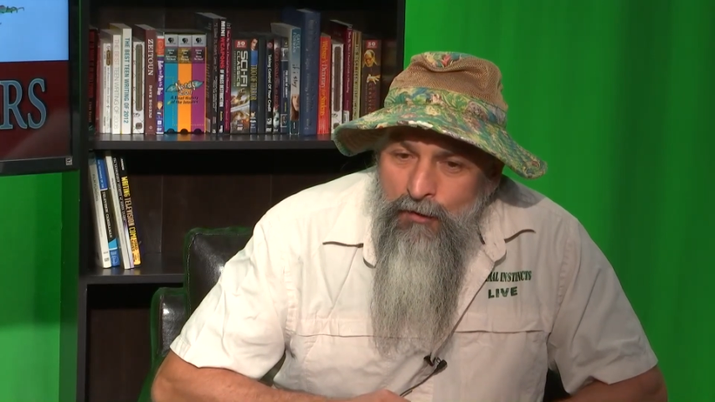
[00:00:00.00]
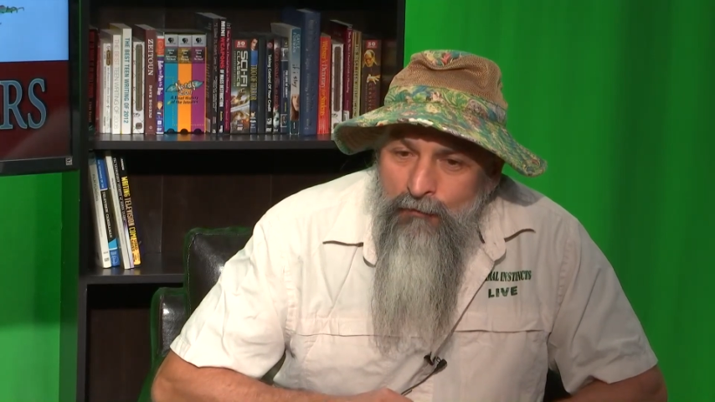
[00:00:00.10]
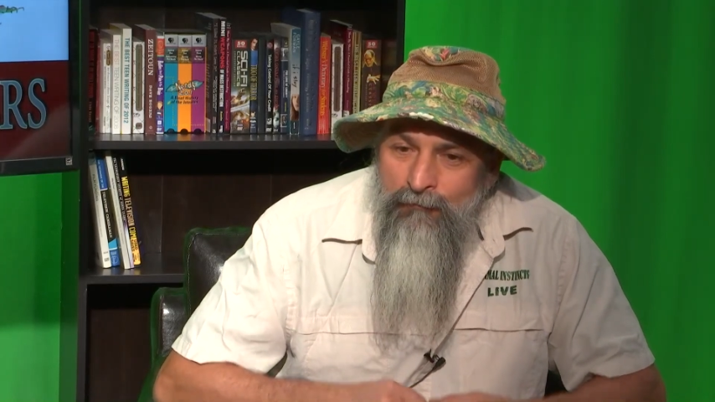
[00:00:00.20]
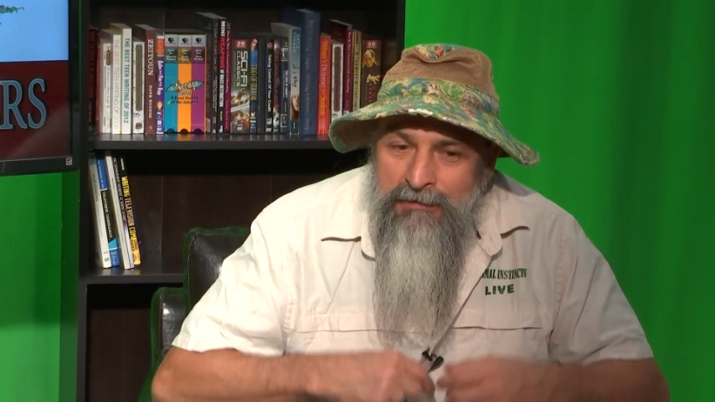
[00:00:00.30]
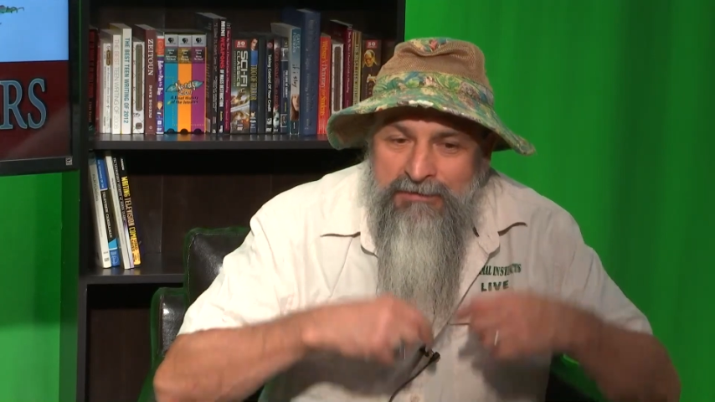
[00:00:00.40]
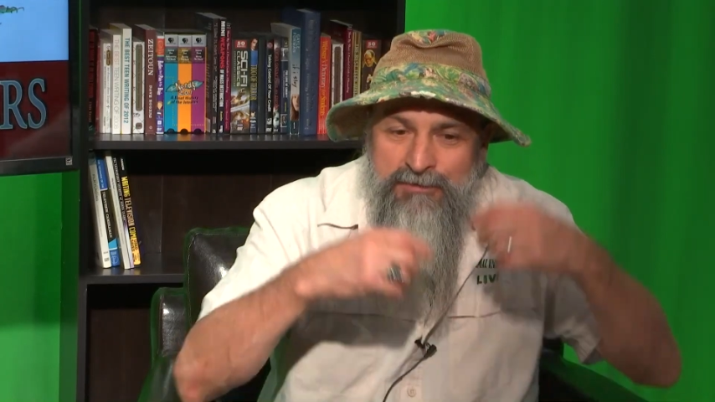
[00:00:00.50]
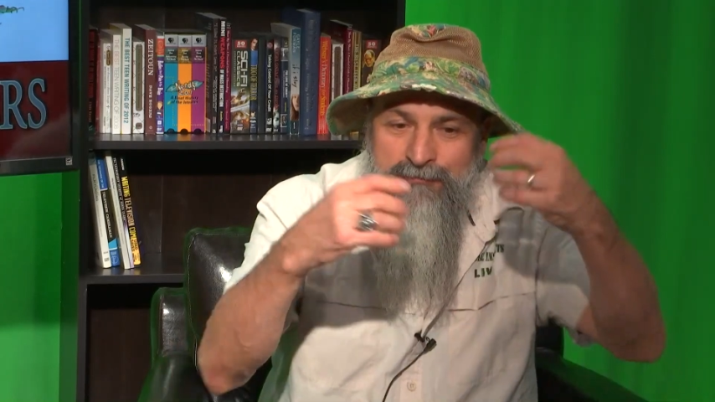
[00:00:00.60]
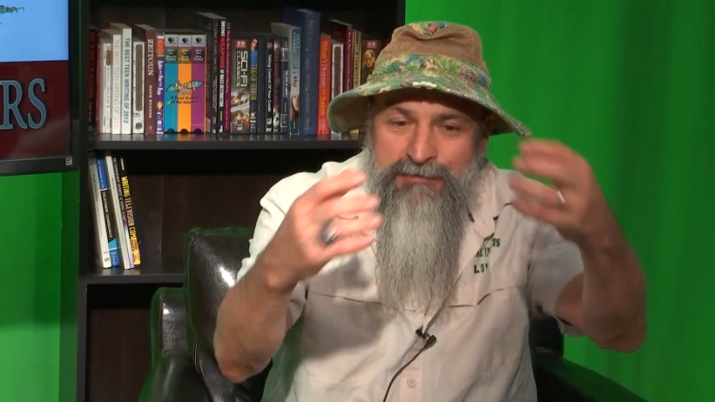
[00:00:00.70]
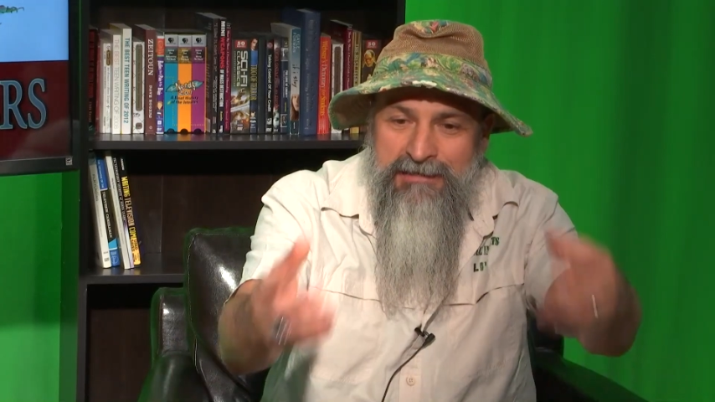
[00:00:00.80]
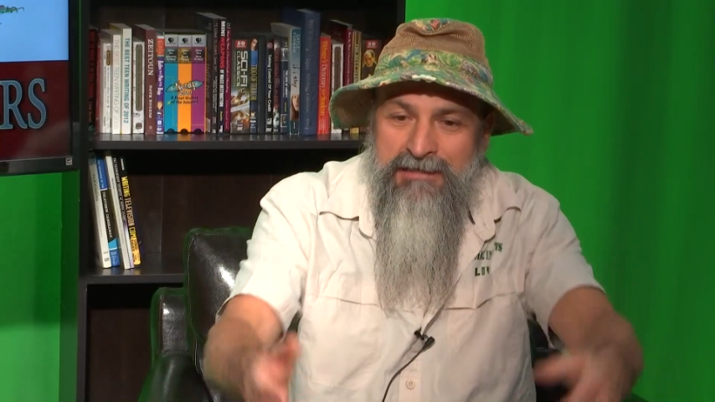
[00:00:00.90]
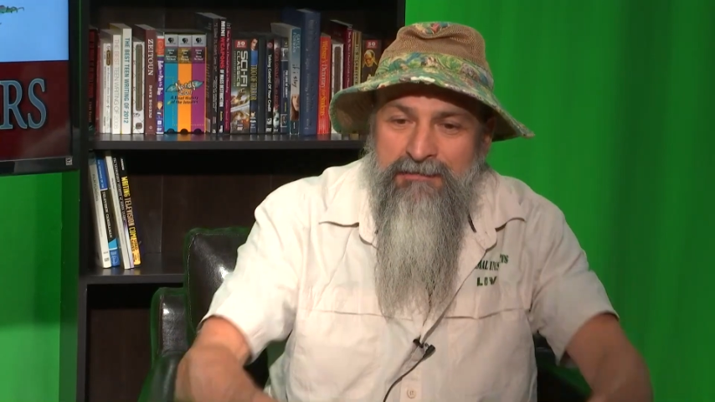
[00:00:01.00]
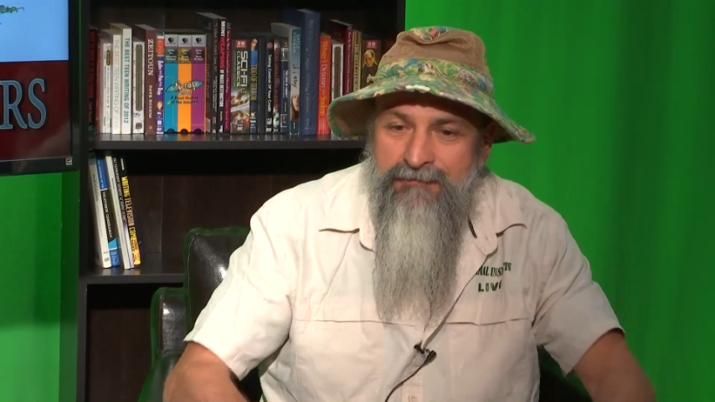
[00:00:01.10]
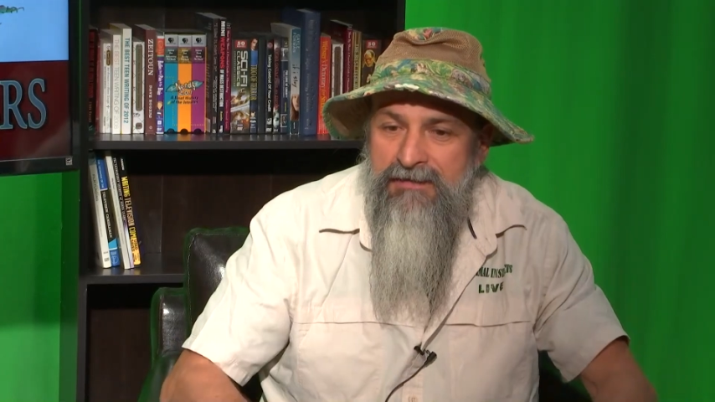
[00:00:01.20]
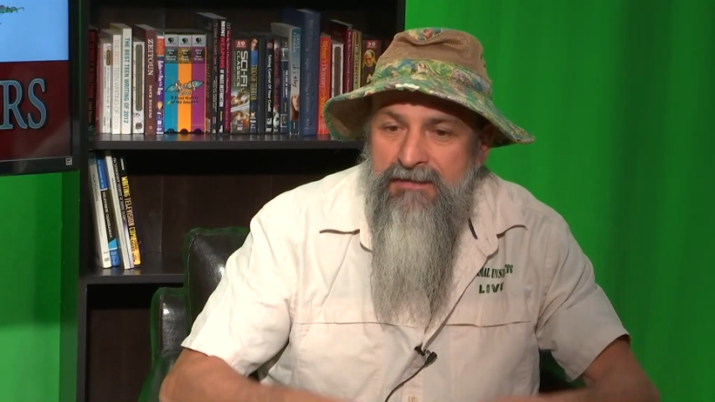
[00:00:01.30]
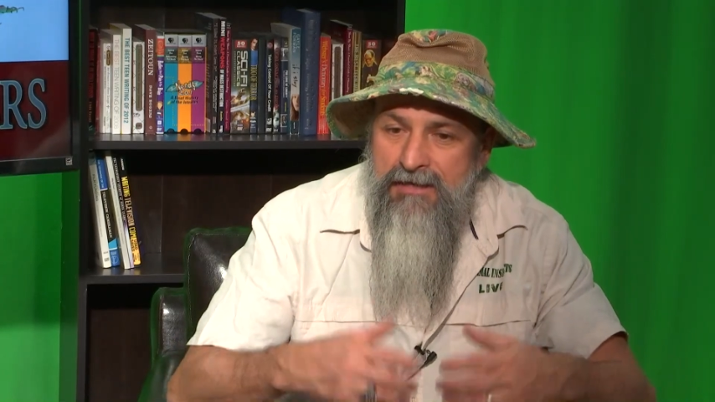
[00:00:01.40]

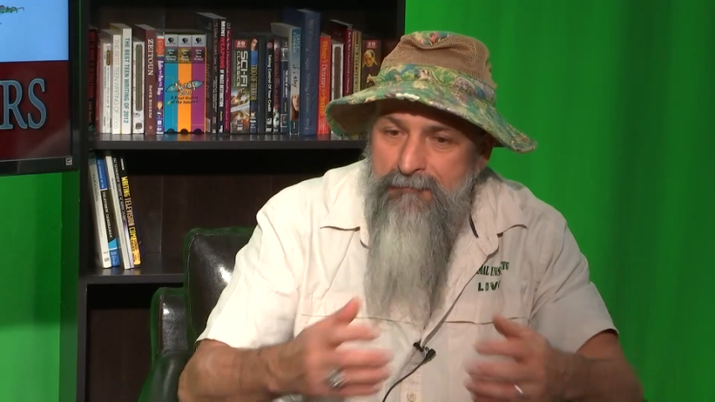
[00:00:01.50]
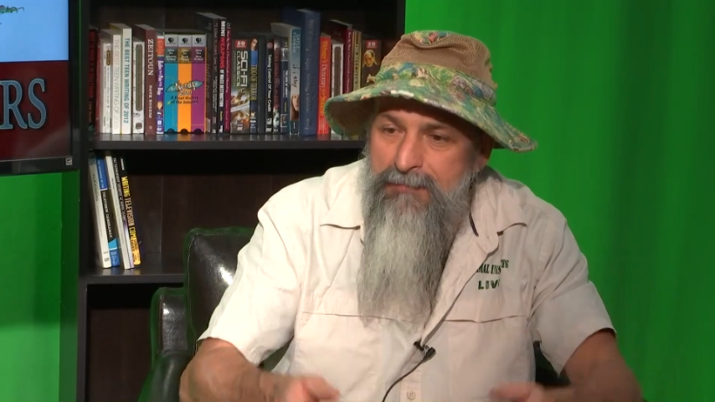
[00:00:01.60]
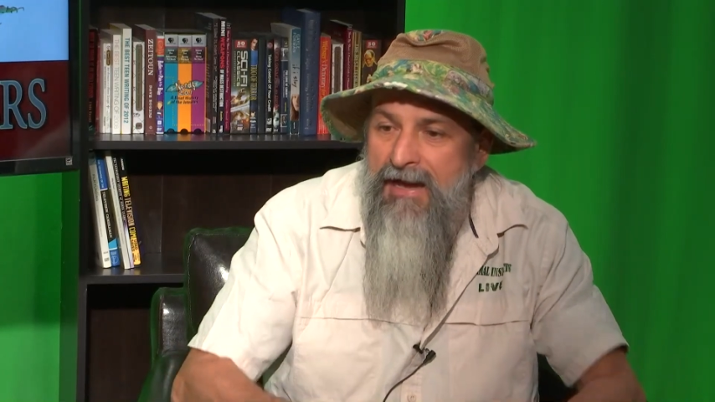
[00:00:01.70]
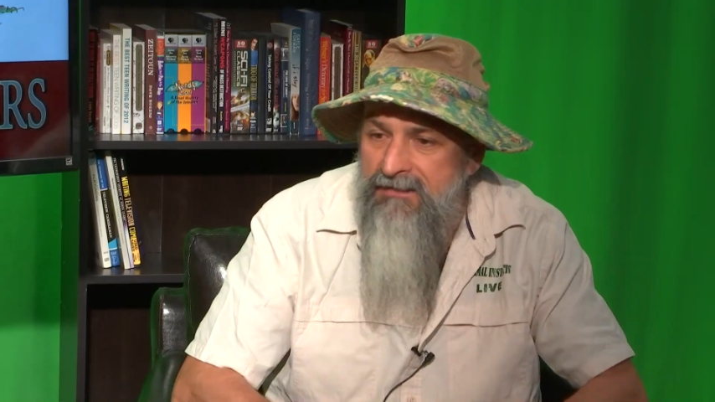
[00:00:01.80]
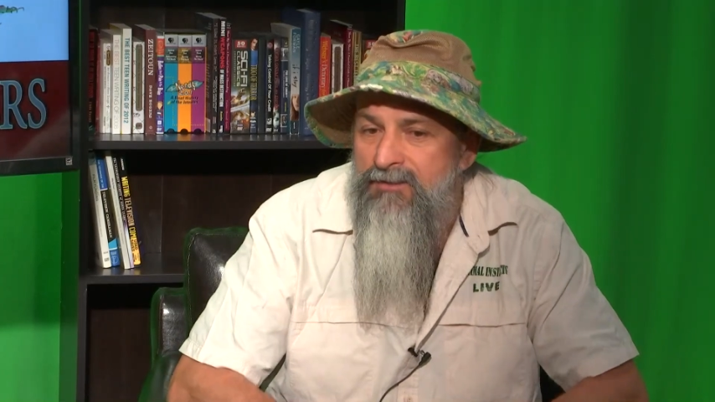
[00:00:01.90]
retrieve and get back